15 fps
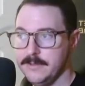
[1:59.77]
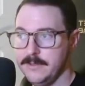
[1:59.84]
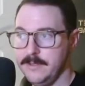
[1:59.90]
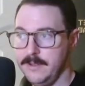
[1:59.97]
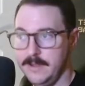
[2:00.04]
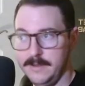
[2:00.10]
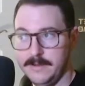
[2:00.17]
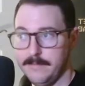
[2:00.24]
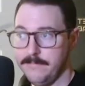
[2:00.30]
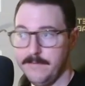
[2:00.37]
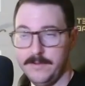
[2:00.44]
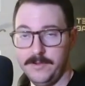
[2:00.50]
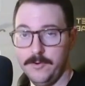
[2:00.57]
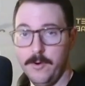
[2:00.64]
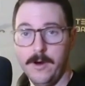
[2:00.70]
an in-depth
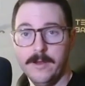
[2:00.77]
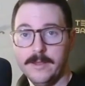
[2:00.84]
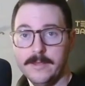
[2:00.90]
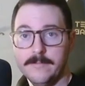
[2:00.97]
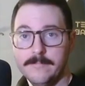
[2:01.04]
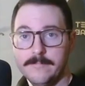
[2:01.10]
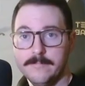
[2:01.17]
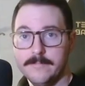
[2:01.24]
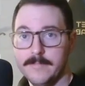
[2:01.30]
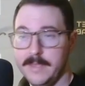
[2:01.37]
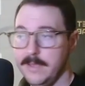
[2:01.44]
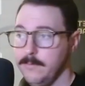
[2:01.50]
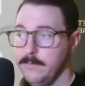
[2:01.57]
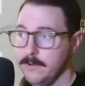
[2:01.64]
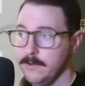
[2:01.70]
video on it,
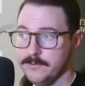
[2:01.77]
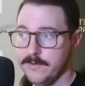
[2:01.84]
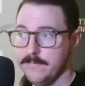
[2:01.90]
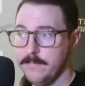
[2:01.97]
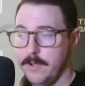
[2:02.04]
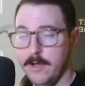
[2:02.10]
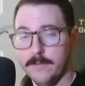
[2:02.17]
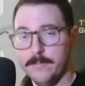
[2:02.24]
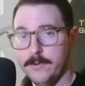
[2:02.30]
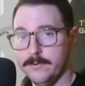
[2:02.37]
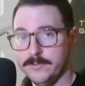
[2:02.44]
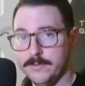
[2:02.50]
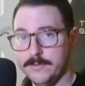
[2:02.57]
and we also have a blog post